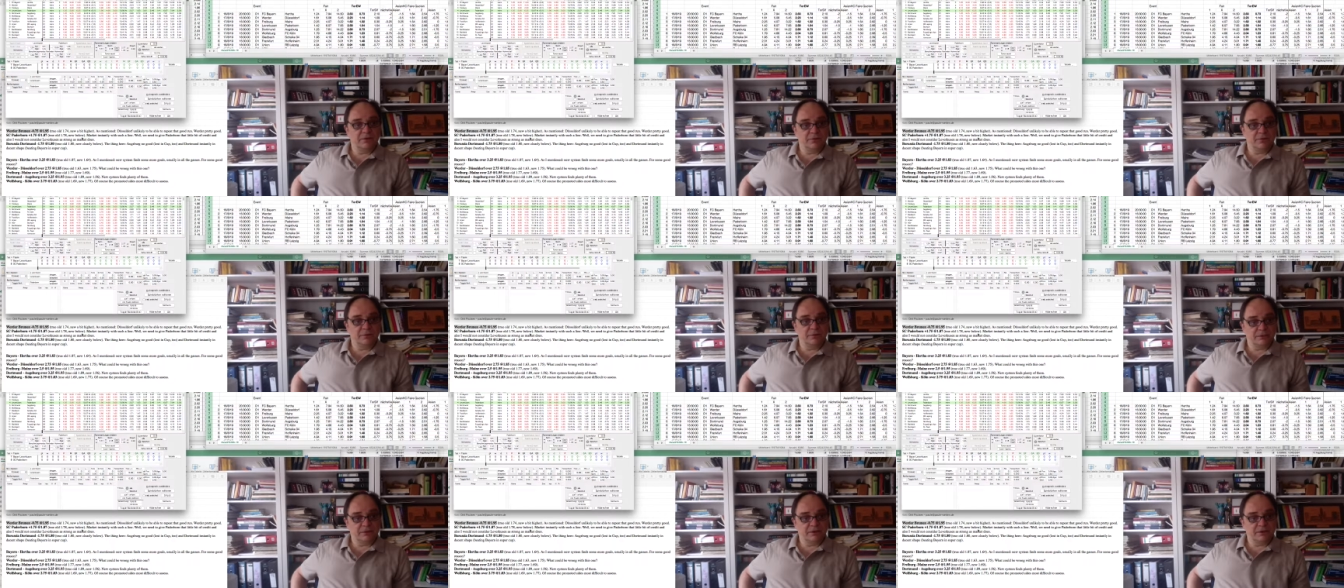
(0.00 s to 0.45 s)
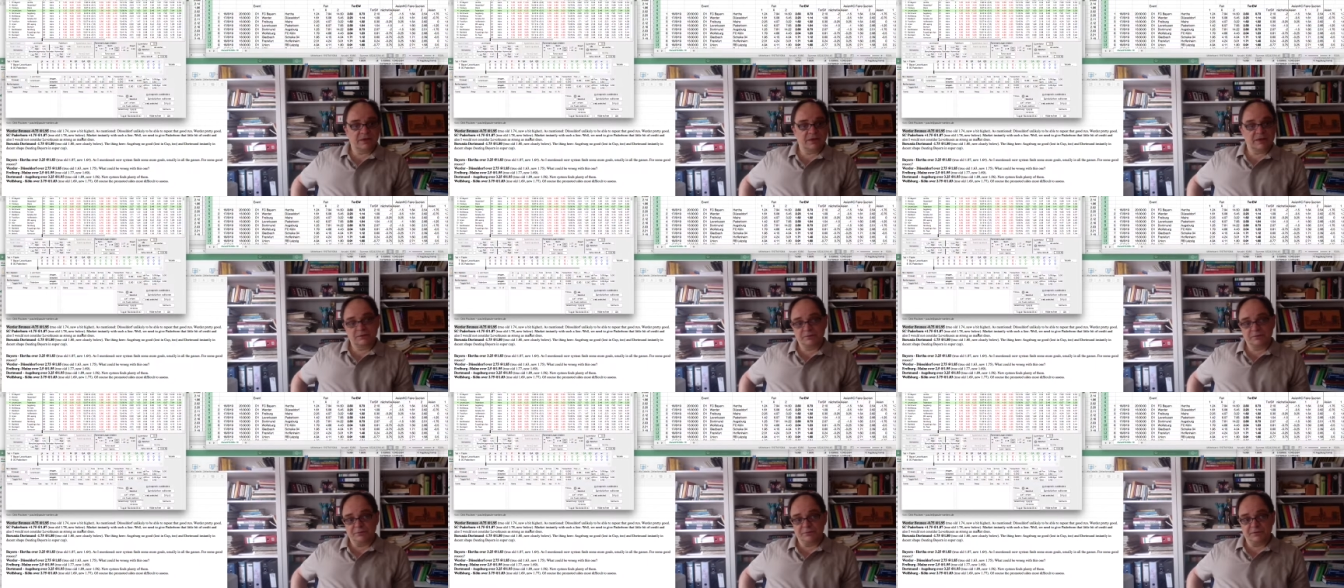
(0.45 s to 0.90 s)
When they are
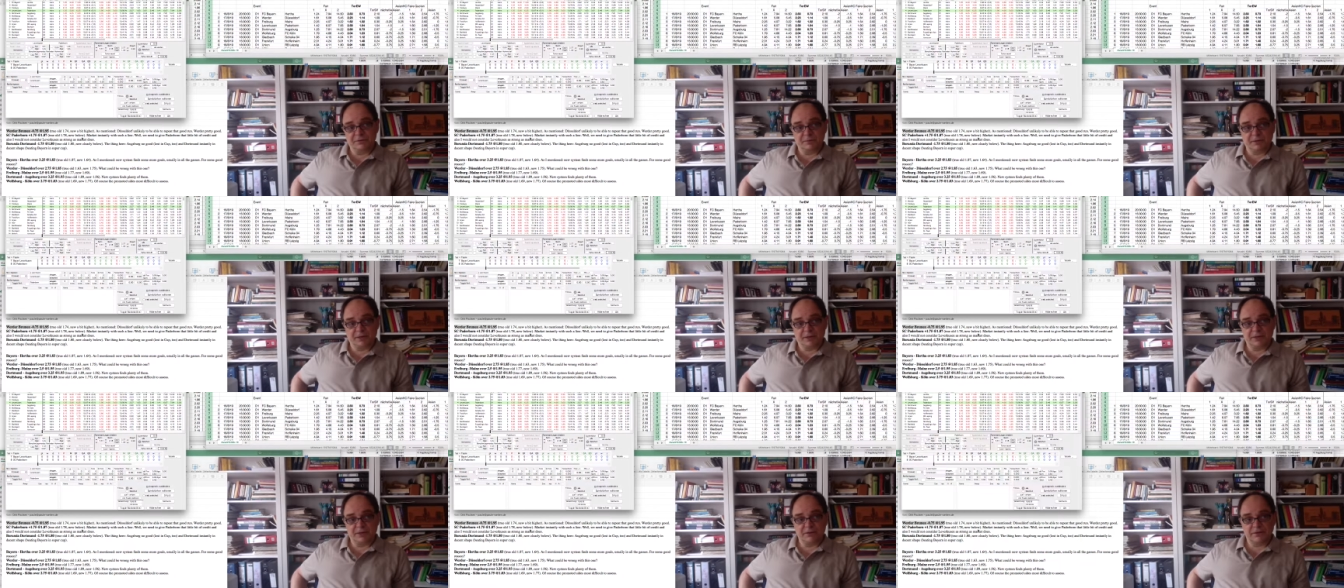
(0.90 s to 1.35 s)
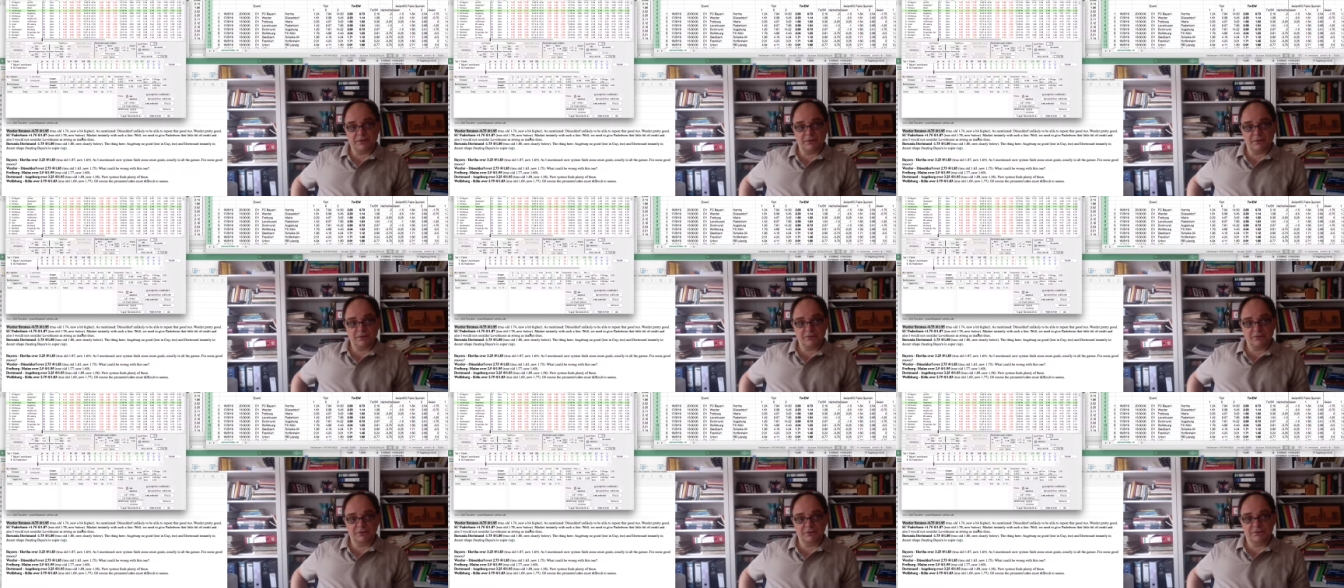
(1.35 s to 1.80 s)
losing by a
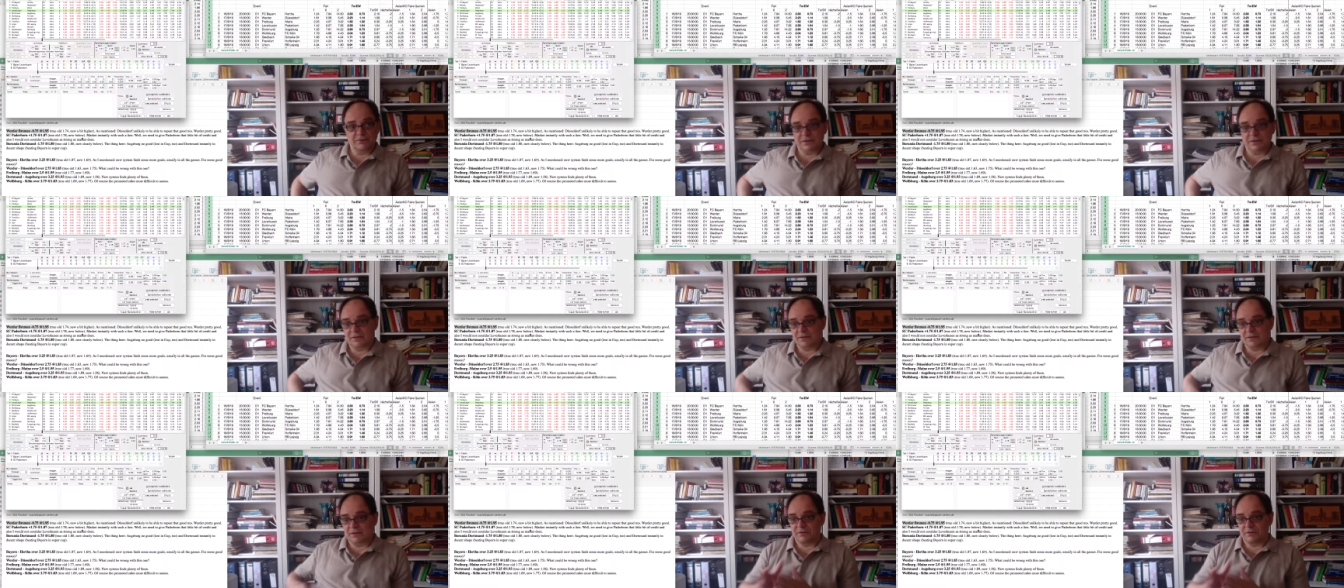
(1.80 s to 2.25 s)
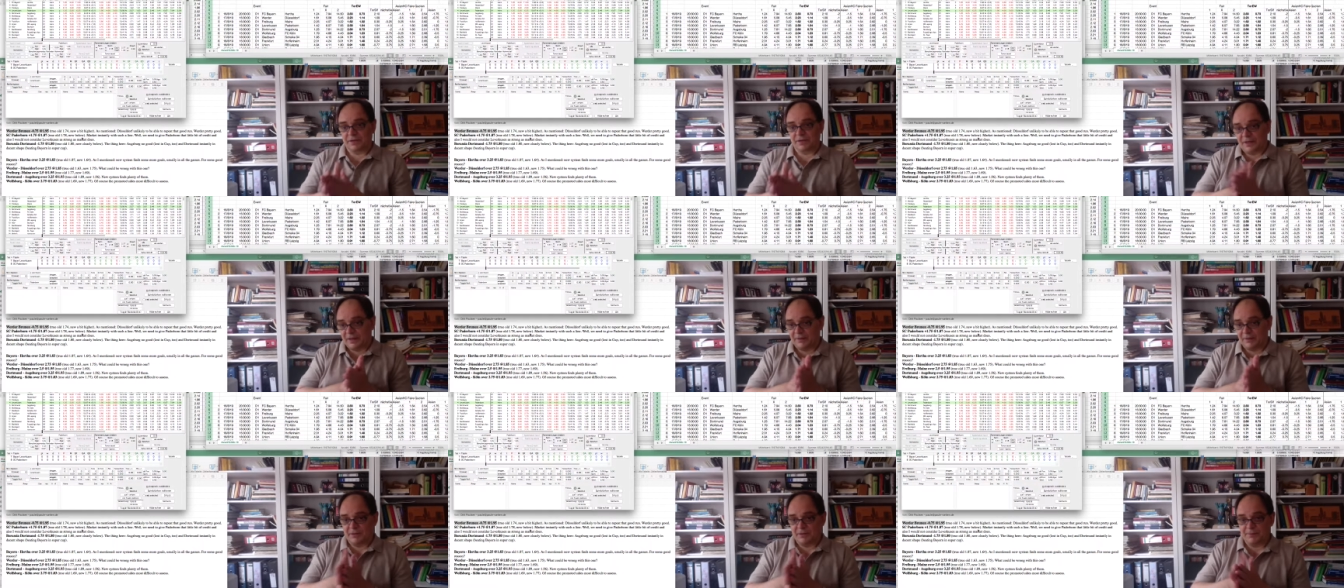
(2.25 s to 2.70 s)
goal, you think, okay,
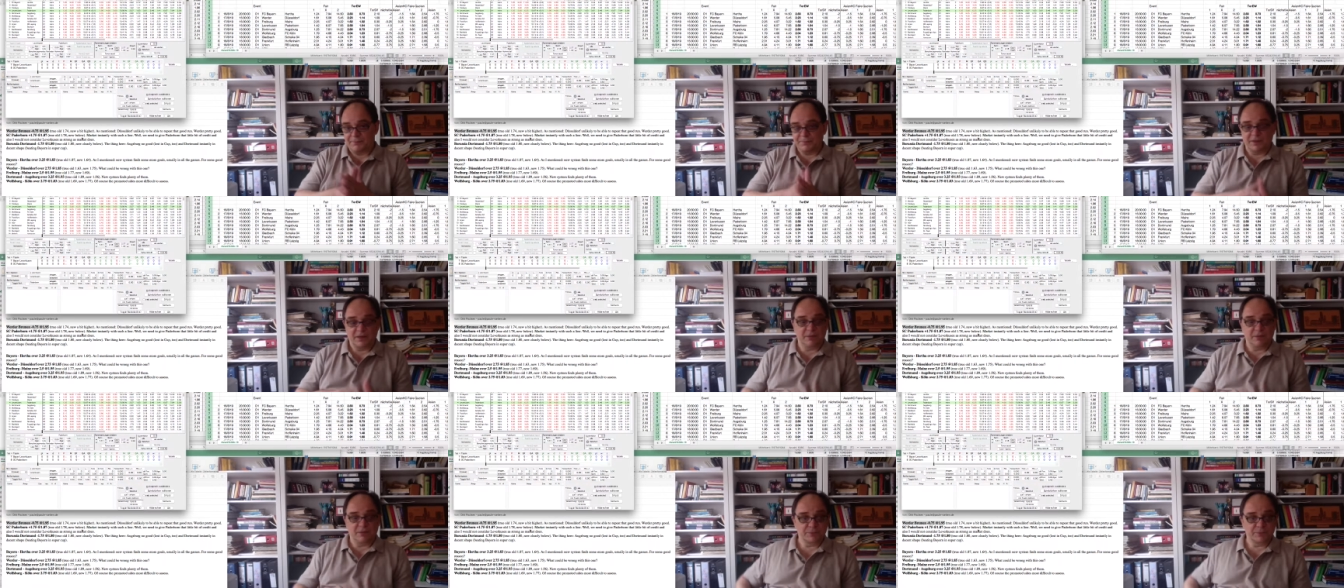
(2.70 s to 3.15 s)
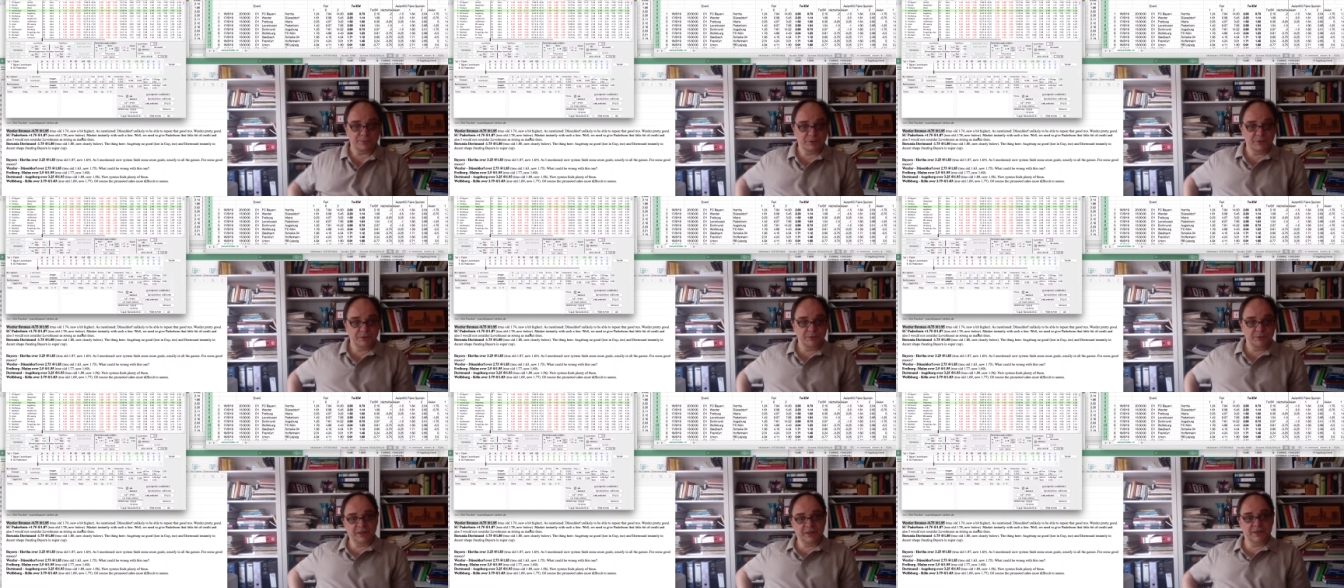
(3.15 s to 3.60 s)
I'm happy, I would be
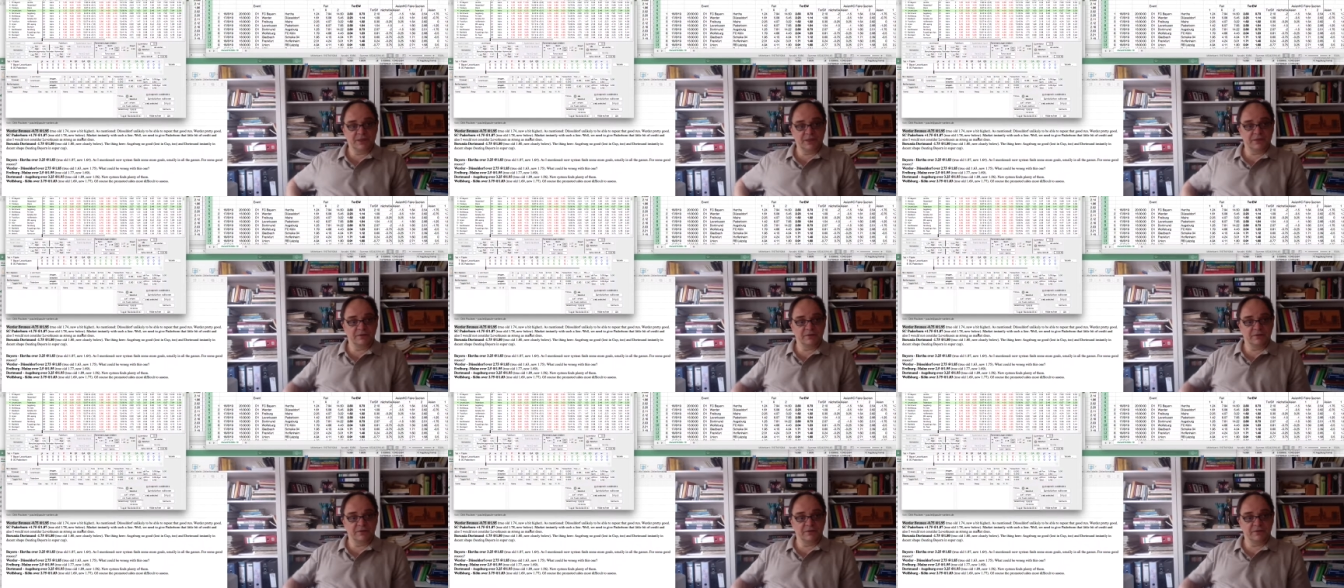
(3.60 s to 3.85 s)
winning.